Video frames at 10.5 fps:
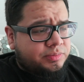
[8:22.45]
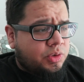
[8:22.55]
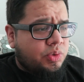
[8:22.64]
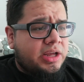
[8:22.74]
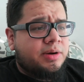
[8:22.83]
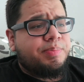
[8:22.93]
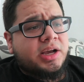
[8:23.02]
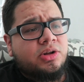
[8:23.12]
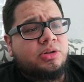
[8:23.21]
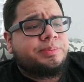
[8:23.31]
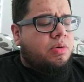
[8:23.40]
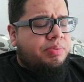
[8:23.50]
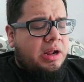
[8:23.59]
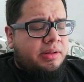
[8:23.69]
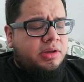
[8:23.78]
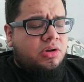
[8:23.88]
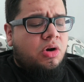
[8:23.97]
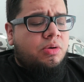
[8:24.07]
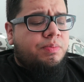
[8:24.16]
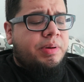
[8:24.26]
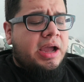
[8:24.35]
We hit a pickle. We'll probably
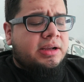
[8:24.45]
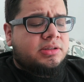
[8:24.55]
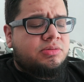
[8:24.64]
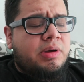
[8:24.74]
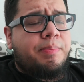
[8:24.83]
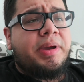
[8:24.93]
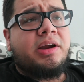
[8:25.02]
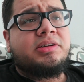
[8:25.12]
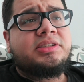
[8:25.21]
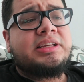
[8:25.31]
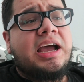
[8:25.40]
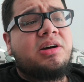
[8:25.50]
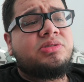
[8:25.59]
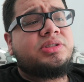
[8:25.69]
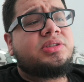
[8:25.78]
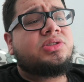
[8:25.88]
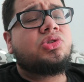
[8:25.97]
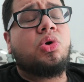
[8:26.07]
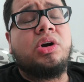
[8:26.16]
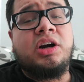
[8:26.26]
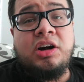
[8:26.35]
go back to my parents' house,
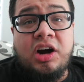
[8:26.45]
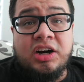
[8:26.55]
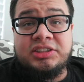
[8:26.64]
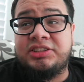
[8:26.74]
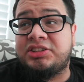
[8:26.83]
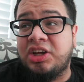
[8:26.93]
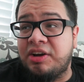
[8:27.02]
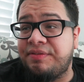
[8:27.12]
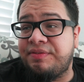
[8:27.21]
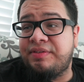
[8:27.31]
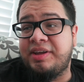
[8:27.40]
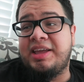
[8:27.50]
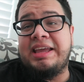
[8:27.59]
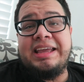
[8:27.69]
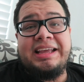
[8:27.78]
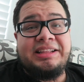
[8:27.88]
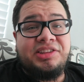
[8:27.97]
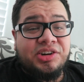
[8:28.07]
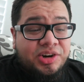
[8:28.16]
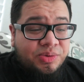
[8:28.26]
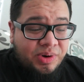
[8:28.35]
store our stuff in
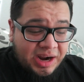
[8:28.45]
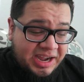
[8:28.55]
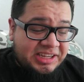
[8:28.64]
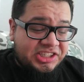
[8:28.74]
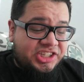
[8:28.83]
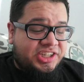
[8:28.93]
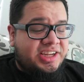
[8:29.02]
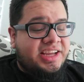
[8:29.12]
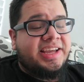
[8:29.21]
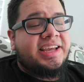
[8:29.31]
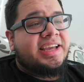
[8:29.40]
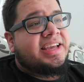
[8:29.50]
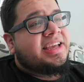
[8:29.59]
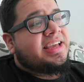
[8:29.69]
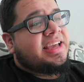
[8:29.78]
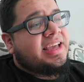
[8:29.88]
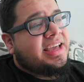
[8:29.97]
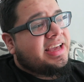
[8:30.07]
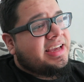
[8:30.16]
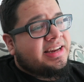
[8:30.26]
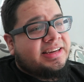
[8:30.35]
their garage,
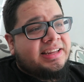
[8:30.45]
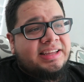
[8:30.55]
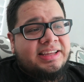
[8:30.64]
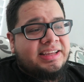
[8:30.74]
and